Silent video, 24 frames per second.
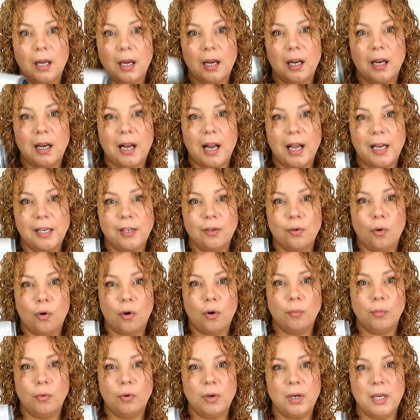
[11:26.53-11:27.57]
like
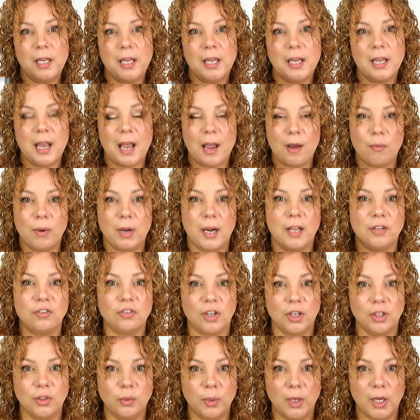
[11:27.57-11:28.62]
normally. And when I
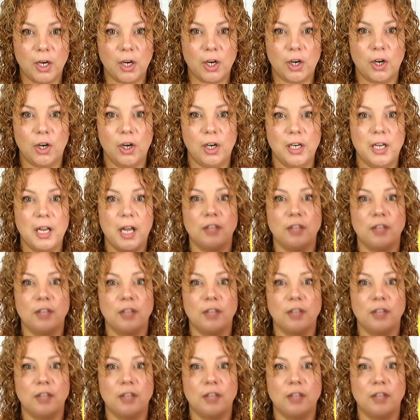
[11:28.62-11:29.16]
started doing curly,